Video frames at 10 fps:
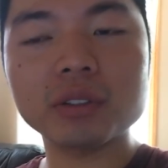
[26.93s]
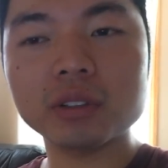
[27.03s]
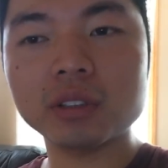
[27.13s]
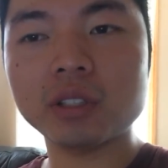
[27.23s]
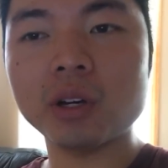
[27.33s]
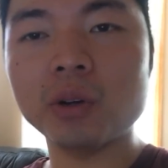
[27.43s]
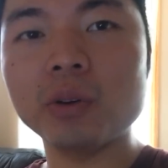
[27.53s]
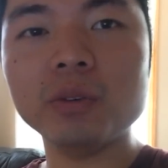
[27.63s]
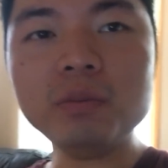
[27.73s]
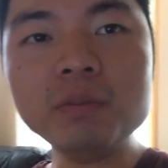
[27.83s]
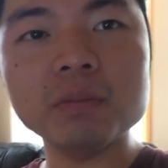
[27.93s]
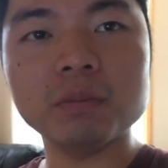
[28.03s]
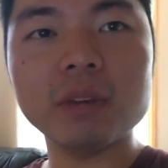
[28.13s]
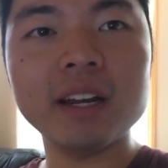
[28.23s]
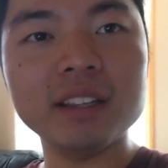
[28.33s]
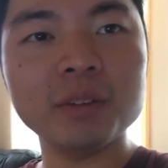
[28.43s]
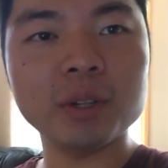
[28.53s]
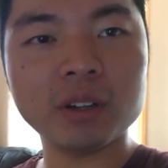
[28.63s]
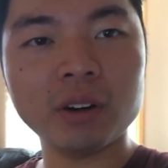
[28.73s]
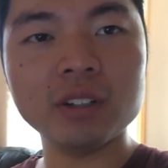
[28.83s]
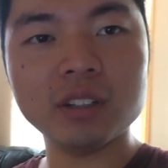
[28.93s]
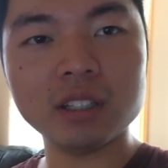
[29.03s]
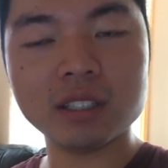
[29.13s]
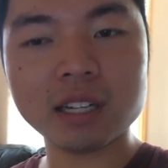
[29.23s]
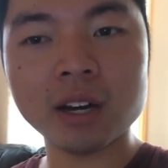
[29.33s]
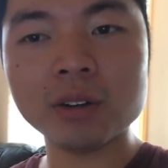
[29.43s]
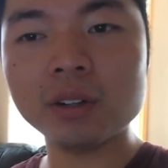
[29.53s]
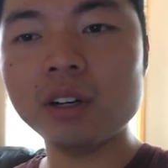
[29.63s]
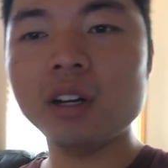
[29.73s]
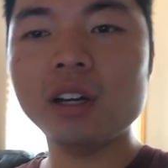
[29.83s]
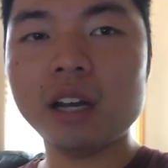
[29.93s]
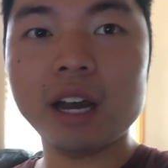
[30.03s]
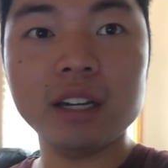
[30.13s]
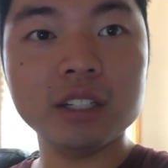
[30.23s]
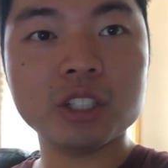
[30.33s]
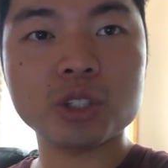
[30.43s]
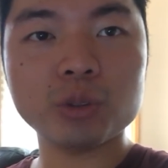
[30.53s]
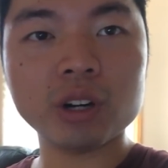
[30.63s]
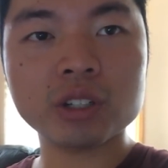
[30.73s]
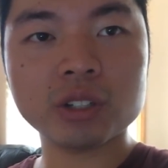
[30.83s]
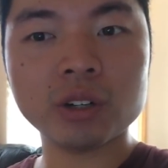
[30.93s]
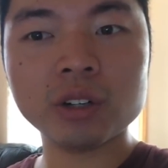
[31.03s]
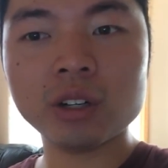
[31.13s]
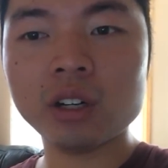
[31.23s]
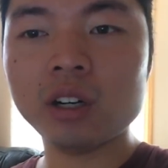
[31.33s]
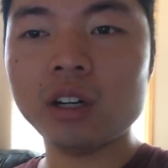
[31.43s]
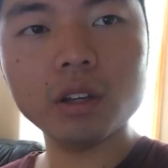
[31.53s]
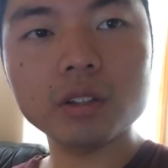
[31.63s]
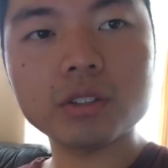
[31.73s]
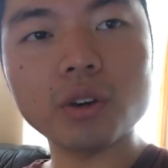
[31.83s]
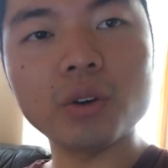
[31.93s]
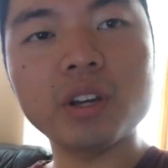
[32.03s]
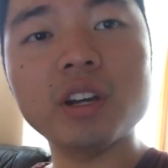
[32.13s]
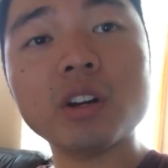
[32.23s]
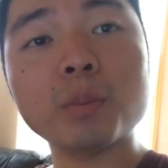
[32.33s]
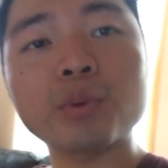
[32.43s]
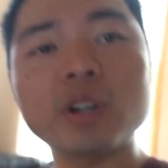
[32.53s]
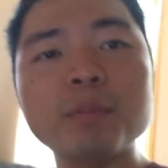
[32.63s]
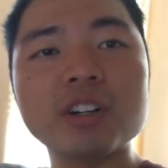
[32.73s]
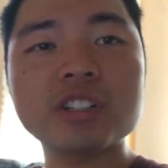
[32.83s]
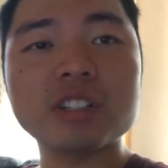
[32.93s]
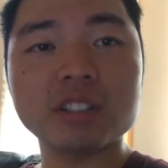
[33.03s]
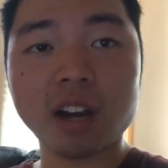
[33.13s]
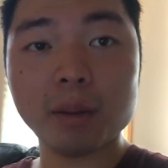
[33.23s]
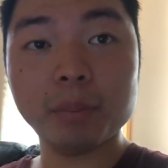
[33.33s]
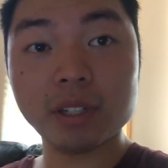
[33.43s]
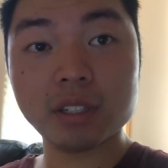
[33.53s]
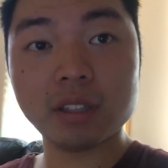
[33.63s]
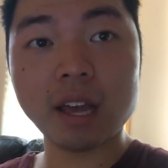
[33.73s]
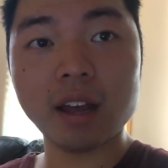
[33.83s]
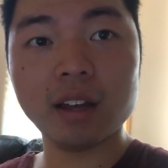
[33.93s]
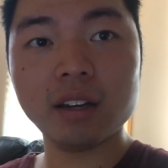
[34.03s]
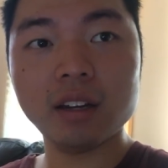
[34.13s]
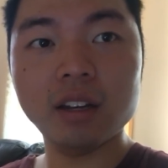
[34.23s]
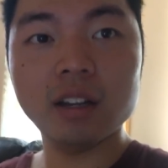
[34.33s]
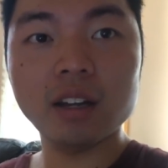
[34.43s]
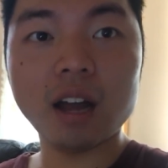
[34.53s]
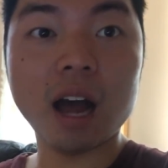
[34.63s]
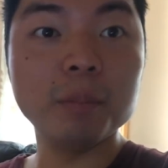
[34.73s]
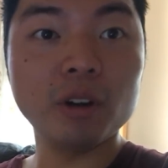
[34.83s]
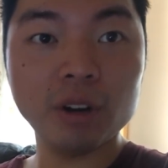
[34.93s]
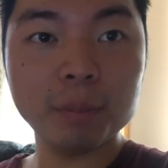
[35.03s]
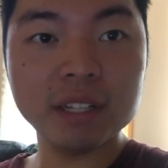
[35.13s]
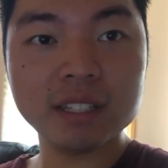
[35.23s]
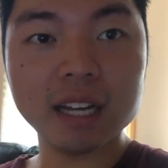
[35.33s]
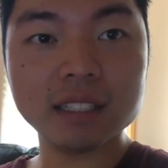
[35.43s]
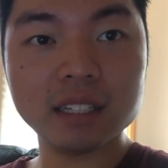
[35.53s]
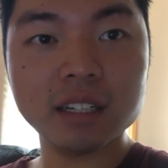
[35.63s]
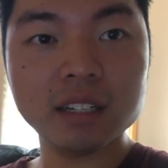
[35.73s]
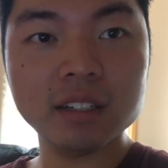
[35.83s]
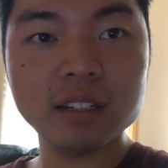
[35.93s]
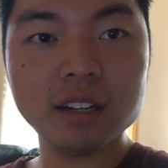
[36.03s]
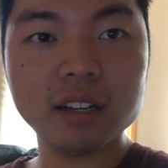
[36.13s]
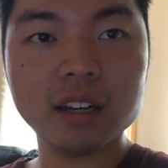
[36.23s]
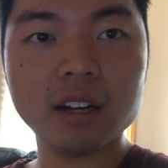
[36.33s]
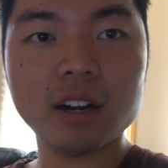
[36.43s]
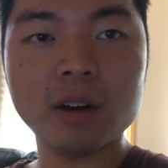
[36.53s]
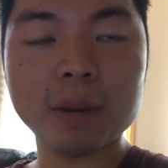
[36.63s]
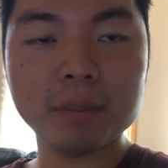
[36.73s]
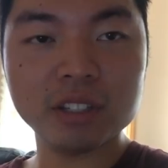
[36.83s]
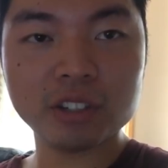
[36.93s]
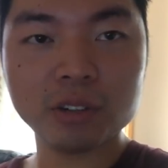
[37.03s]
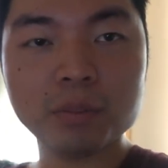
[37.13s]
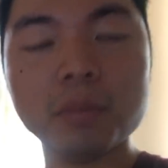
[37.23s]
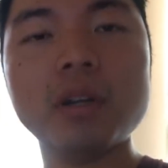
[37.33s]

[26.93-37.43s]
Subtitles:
So anything regarding the cell and its structure. So here are pretty much the topics that I'm going to be tested in on my midterm.